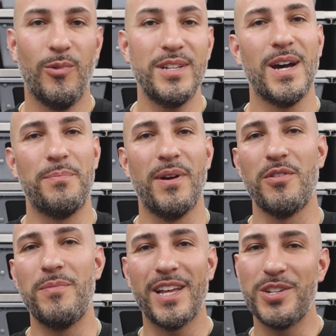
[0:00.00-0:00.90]
What's up,
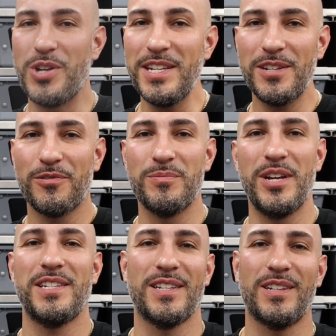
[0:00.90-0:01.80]
everybody? Jason from
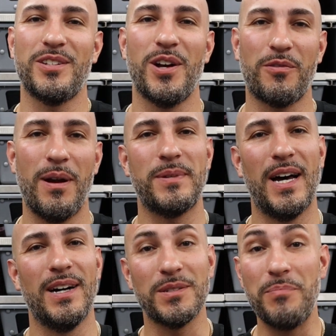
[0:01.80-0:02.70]
Jason's Exotic
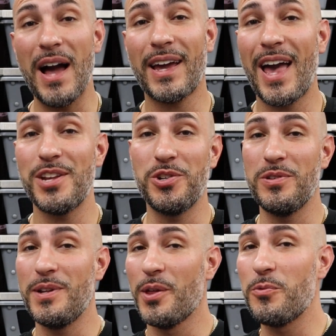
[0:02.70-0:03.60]
Reptiles back at you.
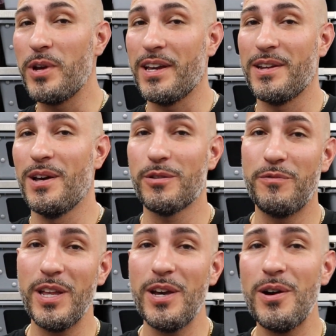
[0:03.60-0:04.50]
Another week, another
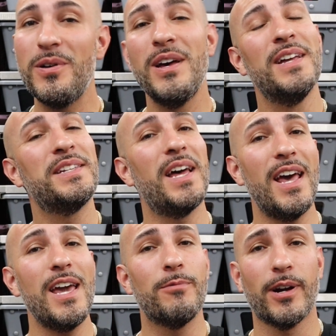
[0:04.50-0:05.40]
video.
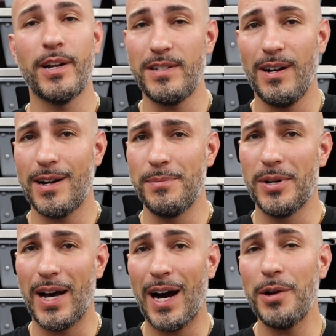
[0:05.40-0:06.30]
Today we're going to talk
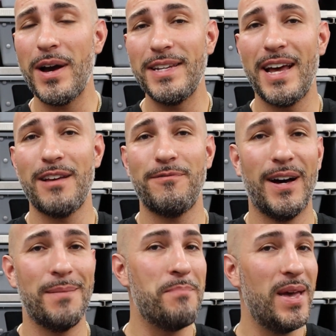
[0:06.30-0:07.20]
about how to
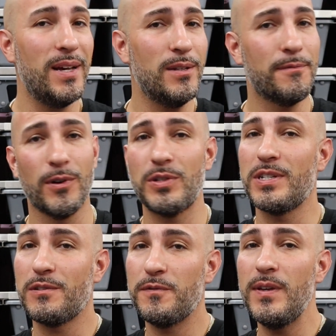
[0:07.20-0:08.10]
identify male
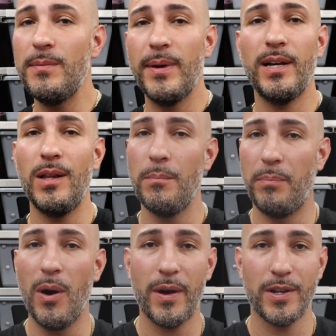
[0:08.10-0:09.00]
versus female
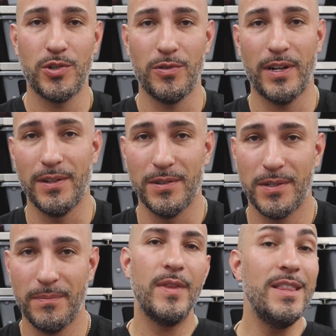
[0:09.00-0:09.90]
boa
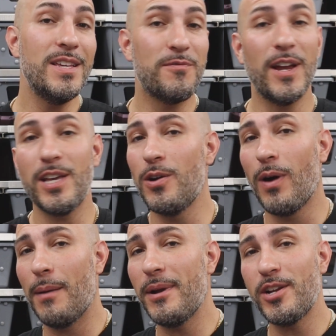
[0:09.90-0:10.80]
constrictors. In this video,
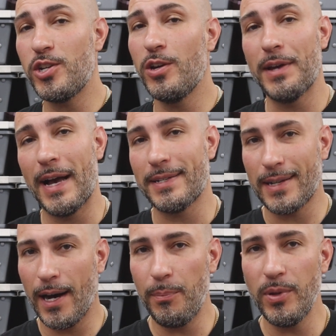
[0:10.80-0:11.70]
I'm going to show you guys a
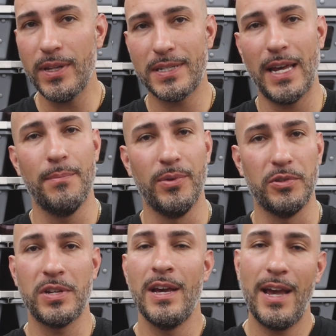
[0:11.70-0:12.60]
couple
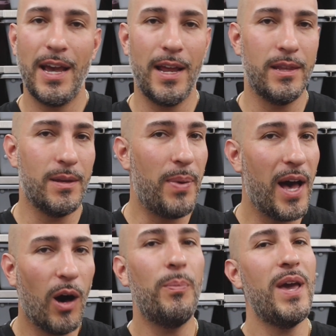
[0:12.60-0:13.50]
examples and the
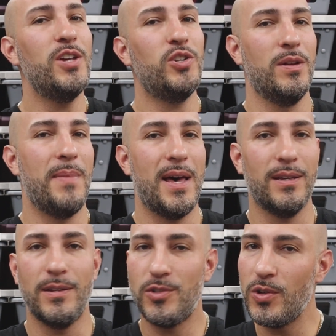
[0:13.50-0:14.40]
palpation
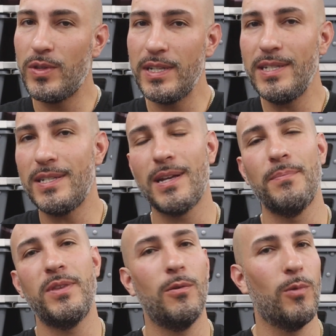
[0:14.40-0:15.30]
method. So this is
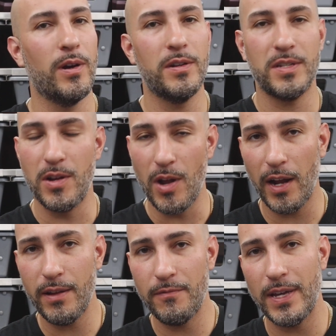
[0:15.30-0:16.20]
something where it's a
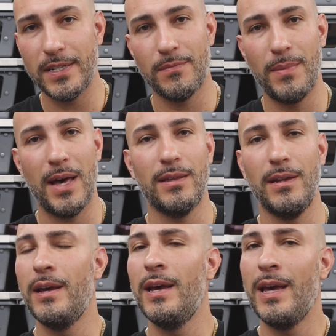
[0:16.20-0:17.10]
non-invasive
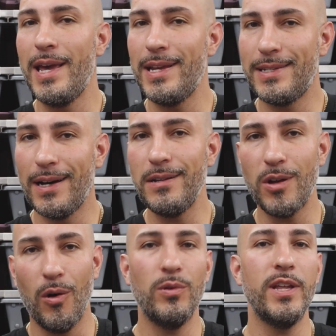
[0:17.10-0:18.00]
method. It does
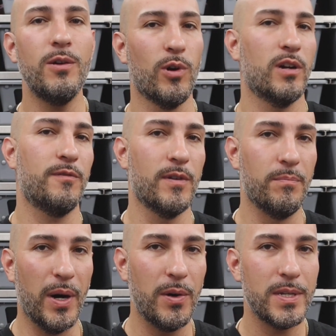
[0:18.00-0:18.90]
only work for
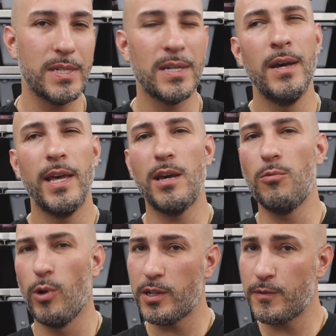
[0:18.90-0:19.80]
boas. It
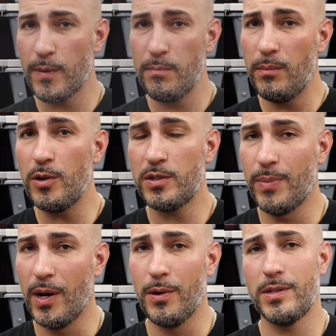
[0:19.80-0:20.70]
works for most
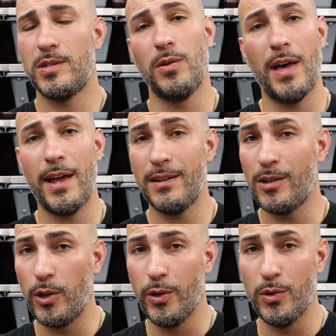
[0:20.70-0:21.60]
boas. So that
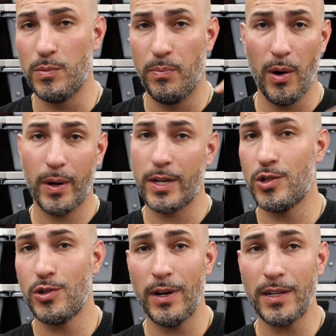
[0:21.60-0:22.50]
includes boa
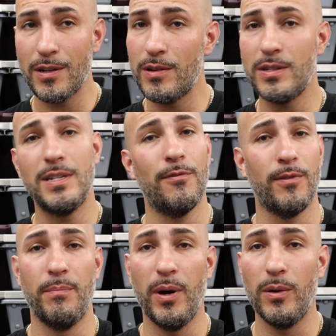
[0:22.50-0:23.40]
constrictors,
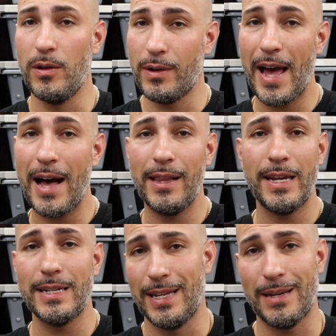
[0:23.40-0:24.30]
different boa
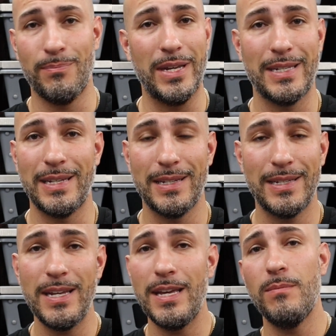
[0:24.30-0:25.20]
localities like B C
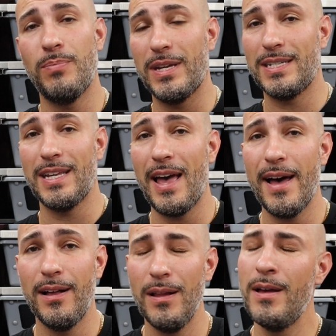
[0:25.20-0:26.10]
C, B C
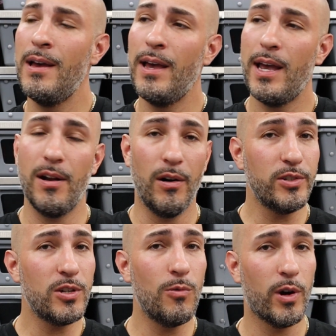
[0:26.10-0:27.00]
L. It
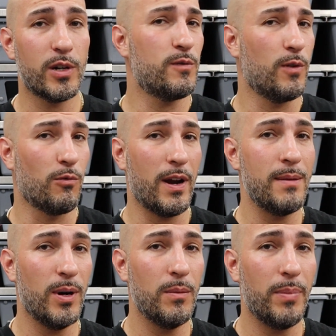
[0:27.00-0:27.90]
also works for
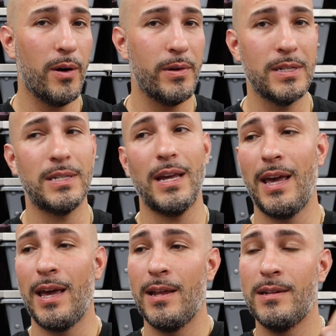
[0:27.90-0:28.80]
rainbow boas
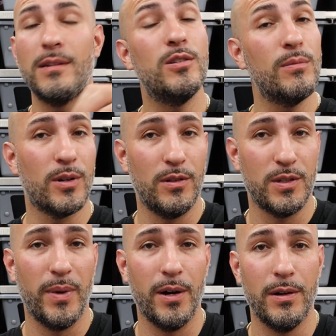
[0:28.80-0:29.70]
and Dumeril's
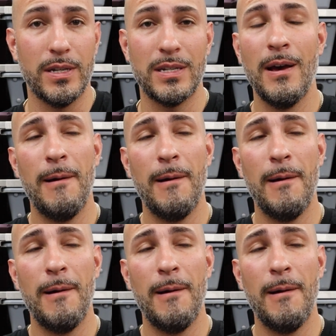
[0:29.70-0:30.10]
boas.